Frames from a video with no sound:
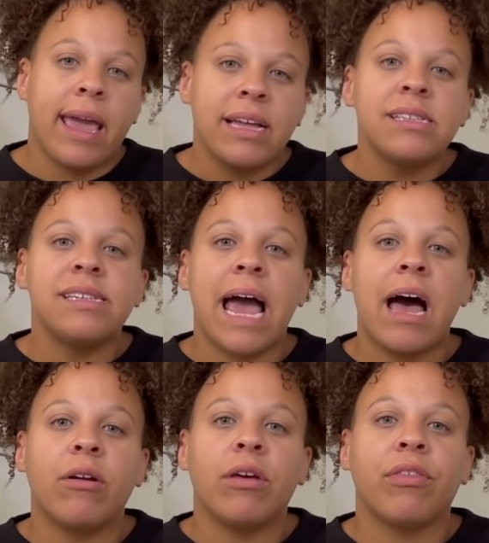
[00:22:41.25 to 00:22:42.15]
hands
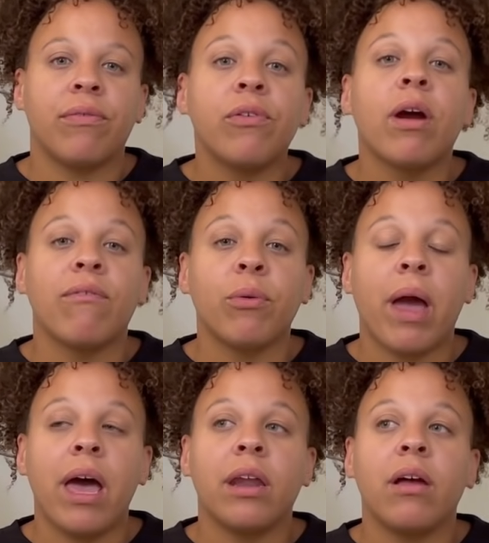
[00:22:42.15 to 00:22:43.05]
down the Forever
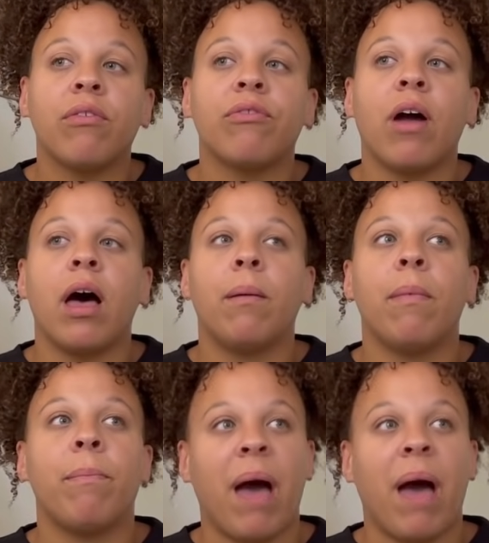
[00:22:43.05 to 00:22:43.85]
Red from